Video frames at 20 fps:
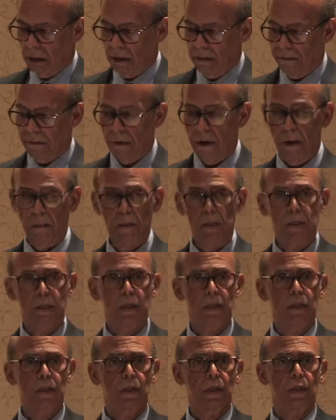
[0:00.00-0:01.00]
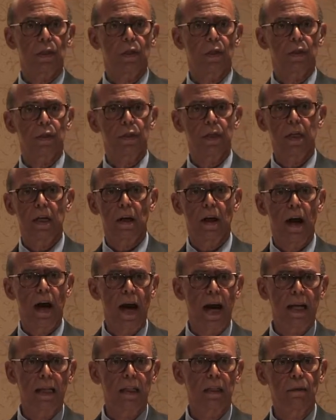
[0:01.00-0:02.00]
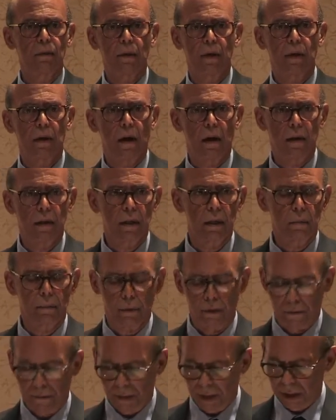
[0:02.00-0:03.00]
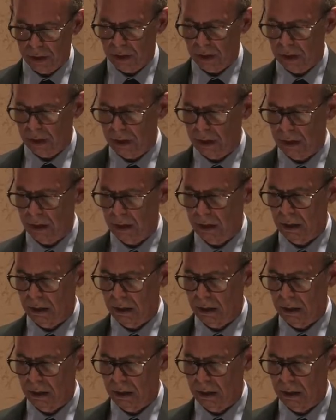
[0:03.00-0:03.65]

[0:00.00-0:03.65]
a pharmacist, a nurse. They're highly regarded professions.